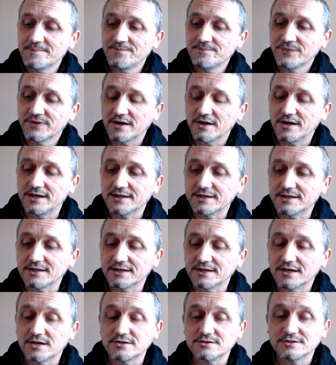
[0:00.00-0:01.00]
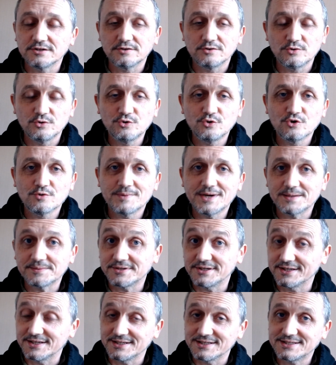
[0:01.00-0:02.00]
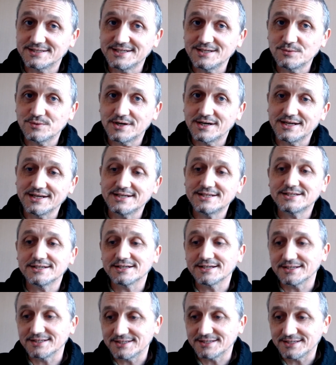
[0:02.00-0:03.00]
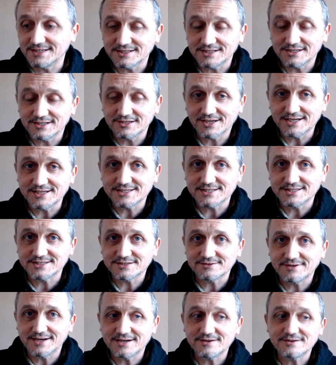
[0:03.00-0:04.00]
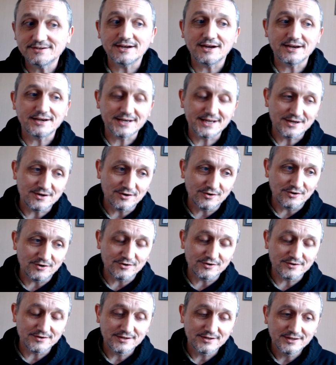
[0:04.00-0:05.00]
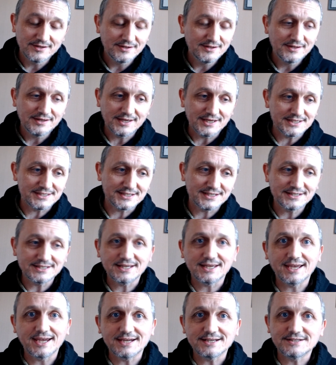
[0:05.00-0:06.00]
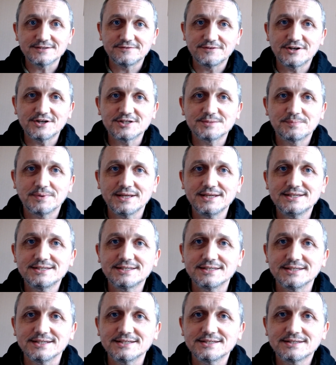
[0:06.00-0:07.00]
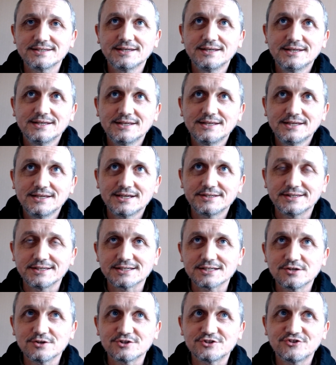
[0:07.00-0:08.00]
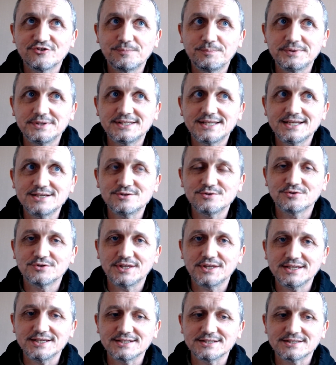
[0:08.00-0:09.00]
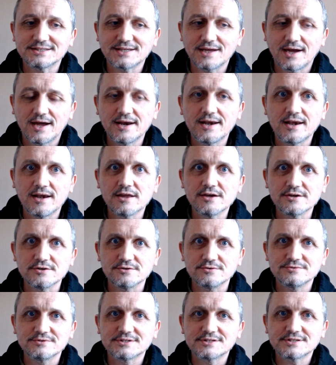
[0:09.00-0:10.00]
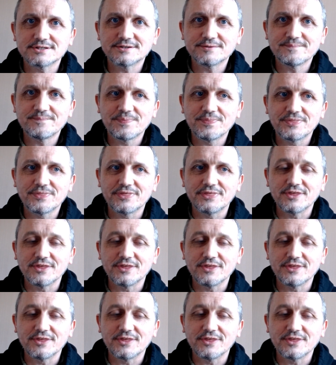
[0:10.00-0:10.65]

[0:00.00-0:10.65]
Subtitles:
I can go to Google Maps, I can see where it is, I can see the locations around it, I know how long it's going to get to various places. So there's lots of potential things, unknowns, that